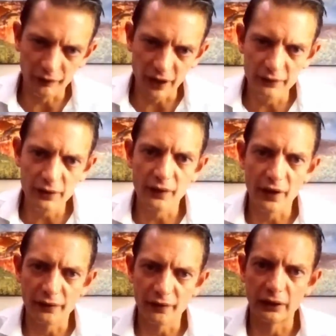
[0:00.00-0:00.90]
favor.
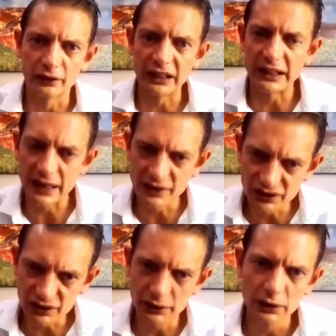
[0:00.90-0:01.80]
They found
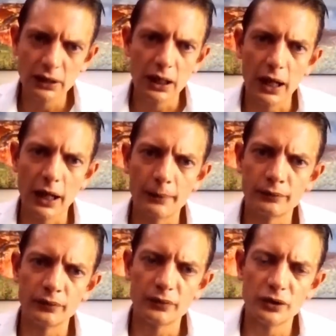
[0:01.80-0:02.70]
against
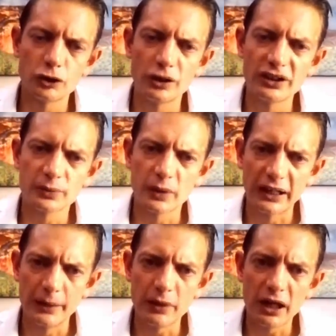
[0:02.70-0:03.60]
Julius
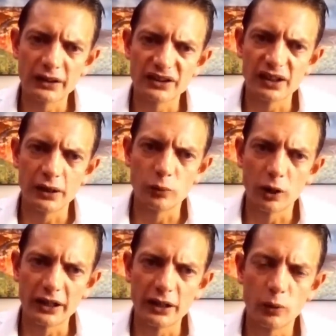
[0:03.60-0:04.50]
Malema and said
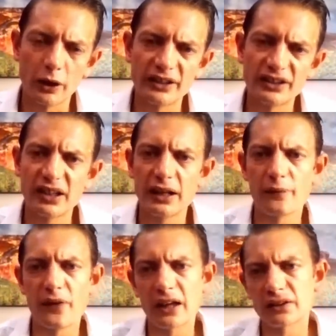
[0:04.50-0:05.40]
what he said
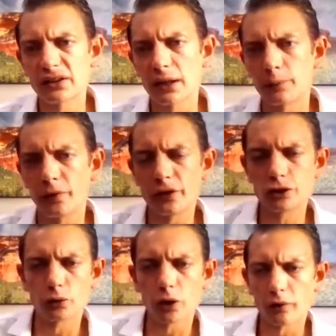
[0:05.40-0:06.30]
at that
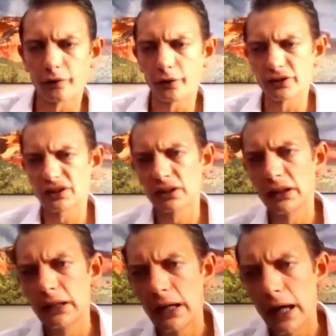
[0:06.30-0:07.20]
provincial conference
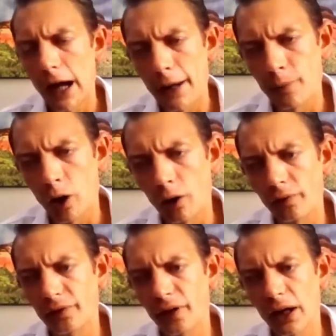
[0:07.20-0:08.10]

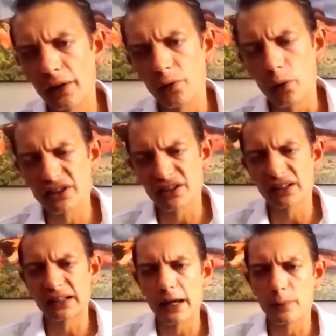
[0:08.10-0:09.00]
of the
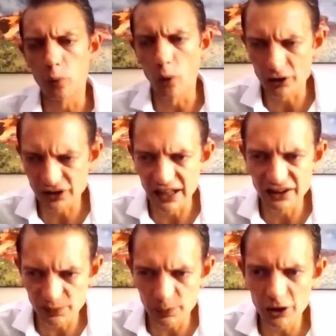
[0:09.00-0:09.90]
Western Cape was hate
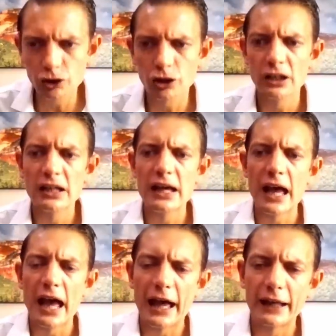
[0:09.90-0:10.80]
speech,
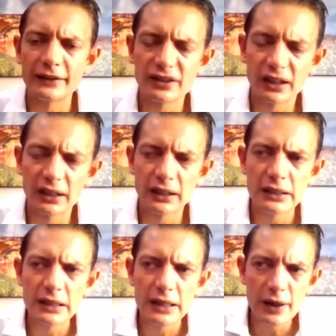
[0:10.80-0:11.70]
and
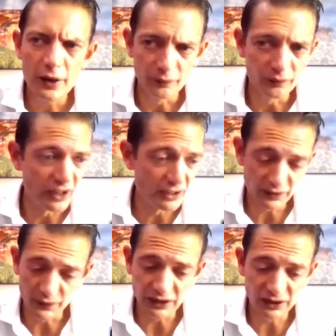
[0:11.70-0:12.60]
there's